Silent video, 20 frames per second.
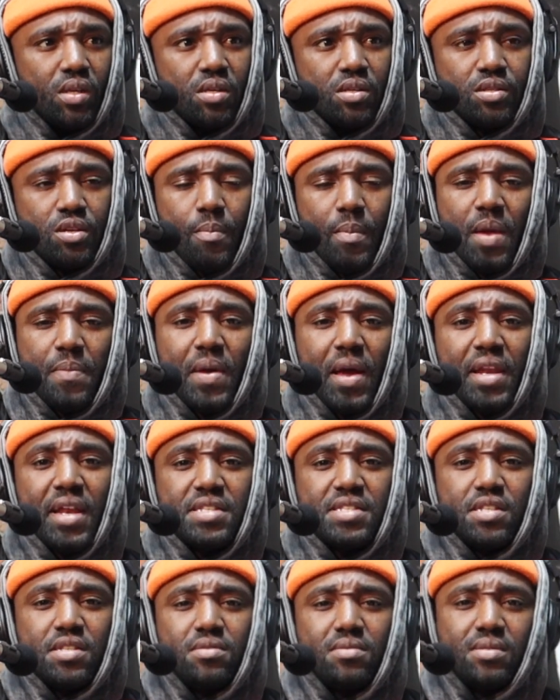So maybe I need
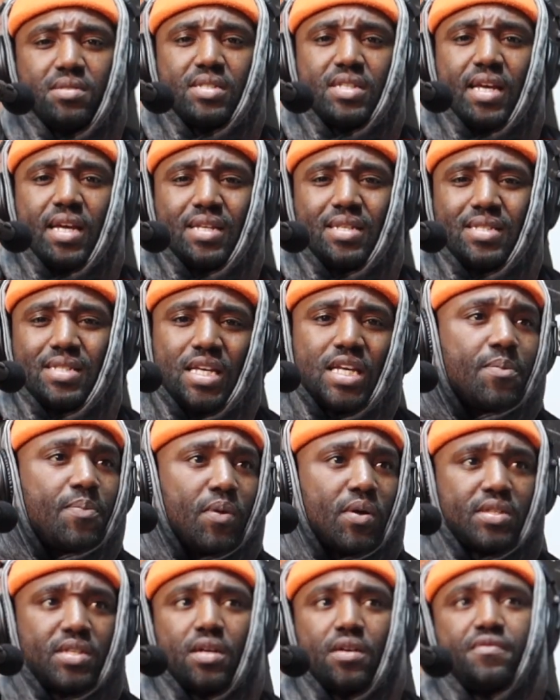to
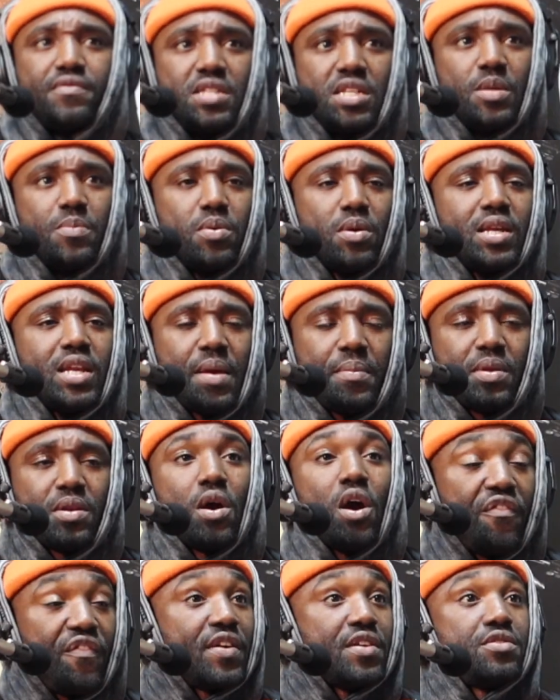delve deeper. Let me know
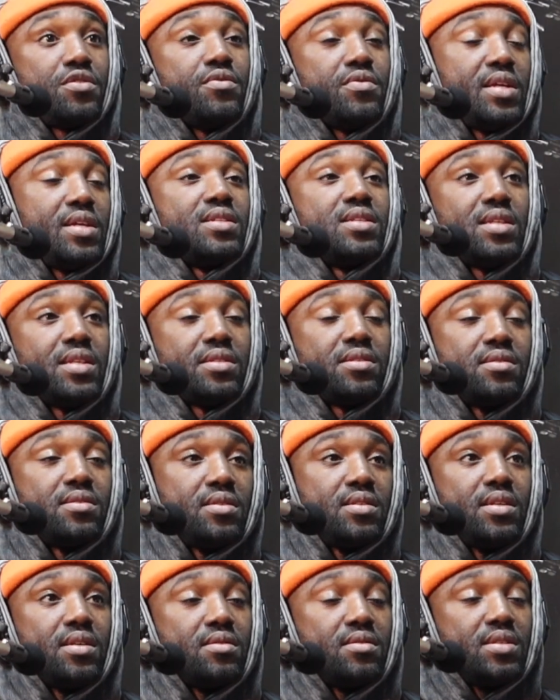if I do need to
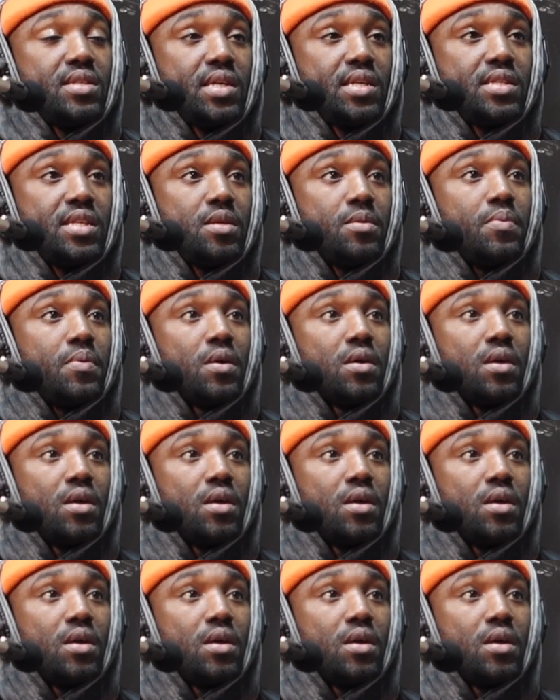dig deeper,